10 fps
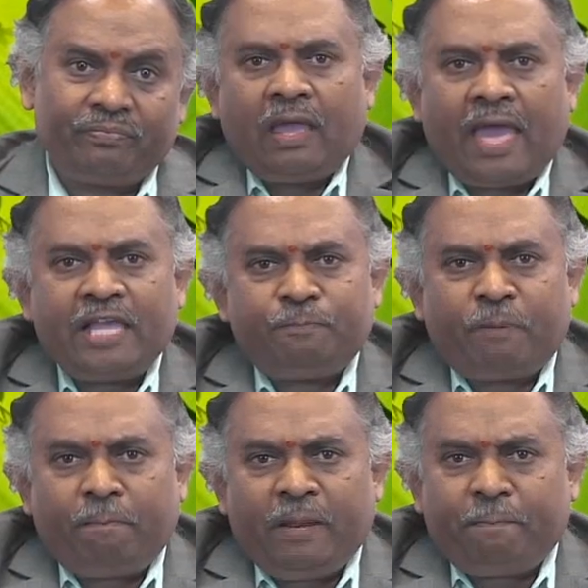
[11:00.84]
As
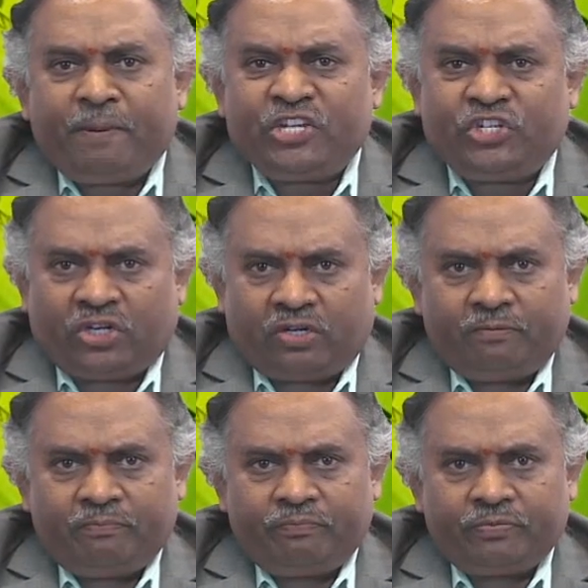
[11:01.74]
public pressure
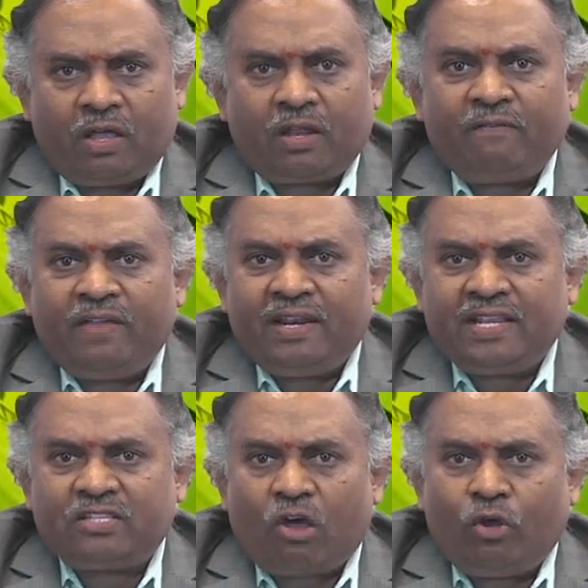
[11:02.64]
or
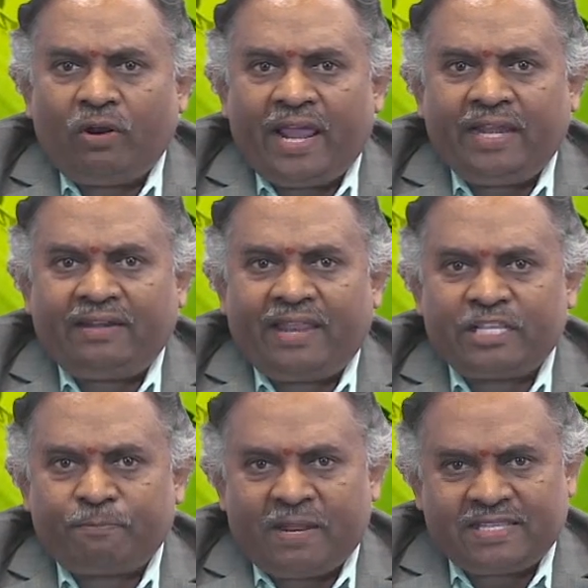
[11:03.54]
awareness online
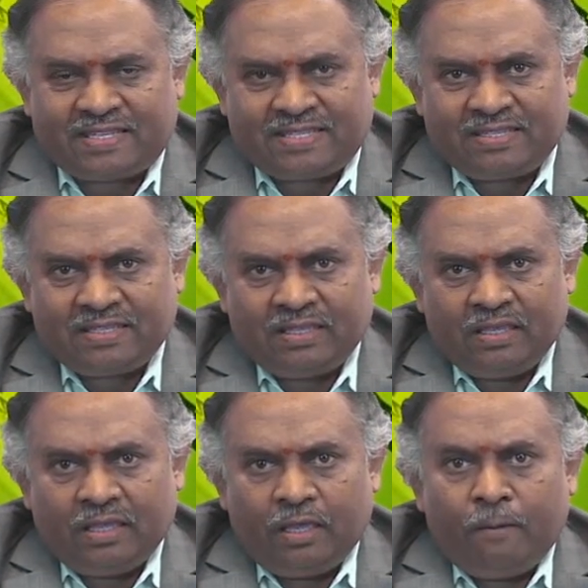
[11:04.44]
takes places,
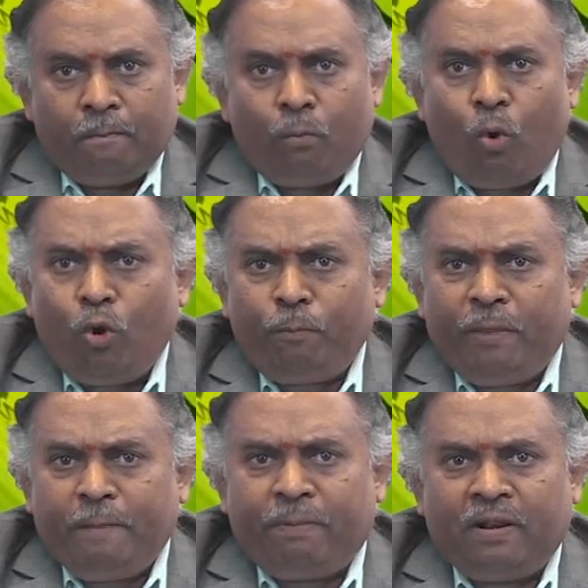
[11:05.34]
more
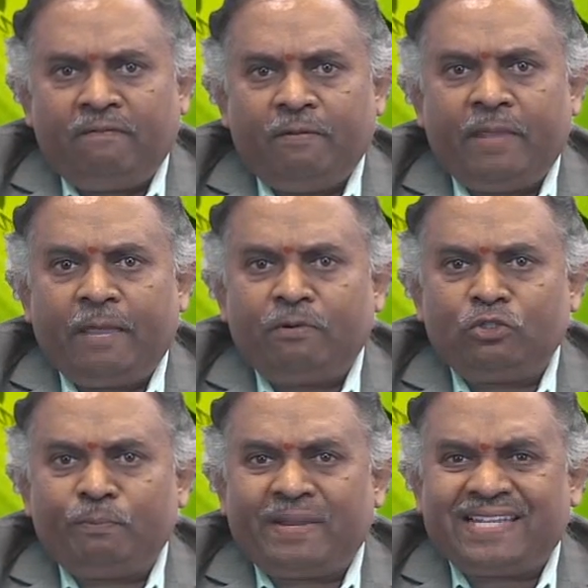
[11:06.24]
people will be able
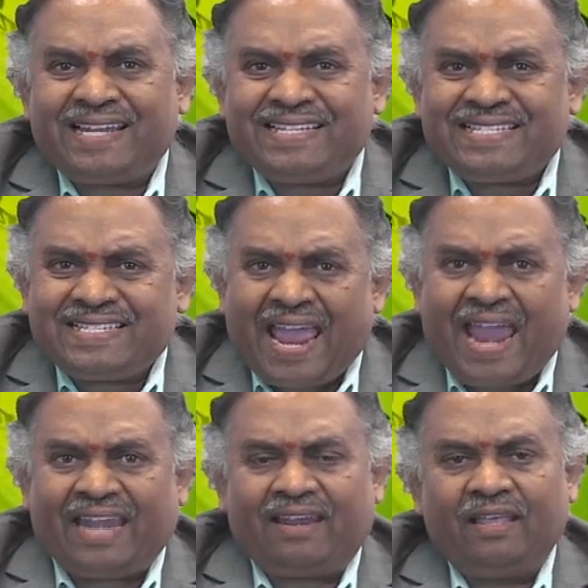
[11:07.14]
to better
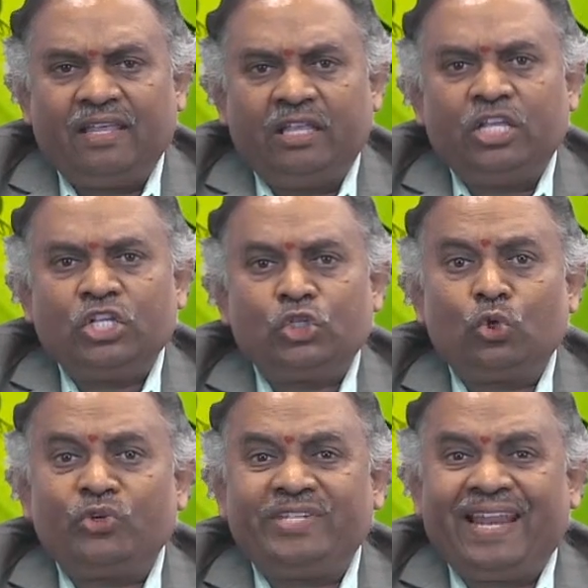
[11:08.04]
understand
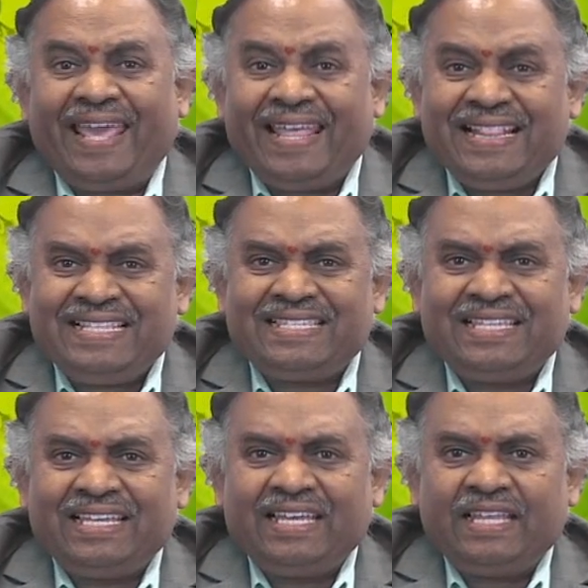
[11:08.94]
social ills
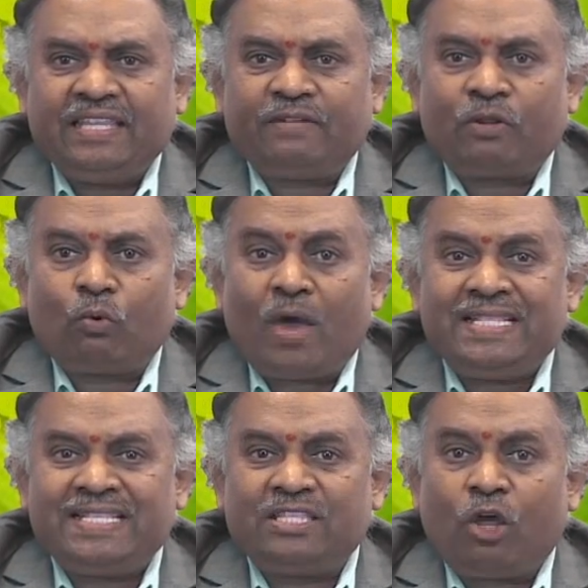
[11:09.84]
that were
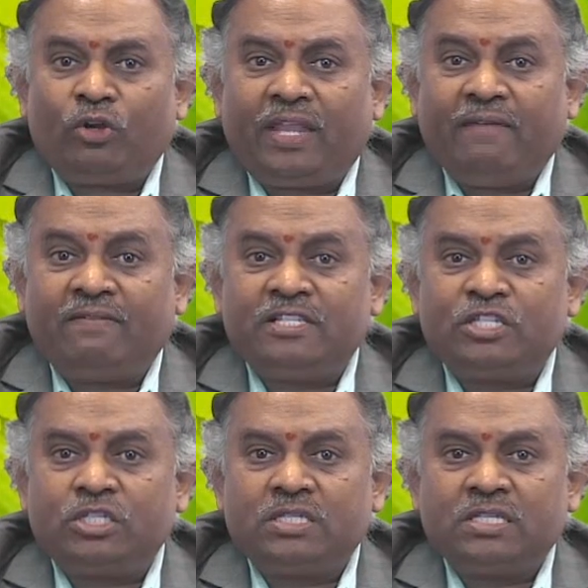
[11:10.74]
once not even
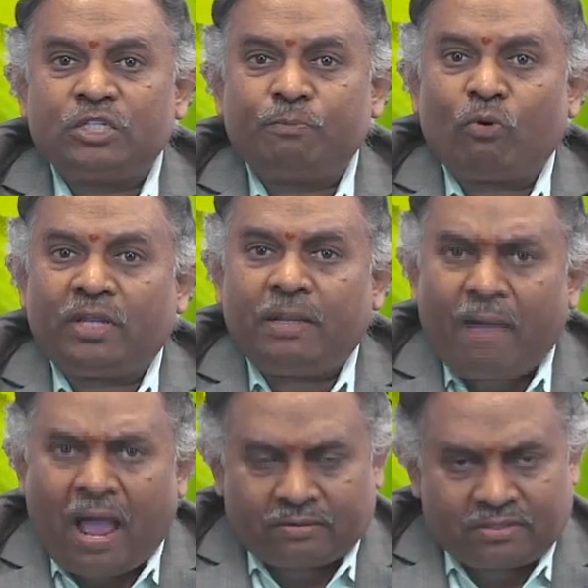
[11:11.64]
spoken
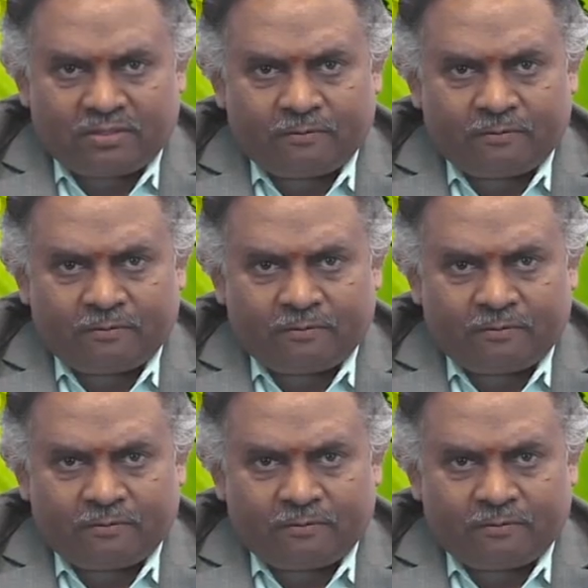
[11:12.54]
about.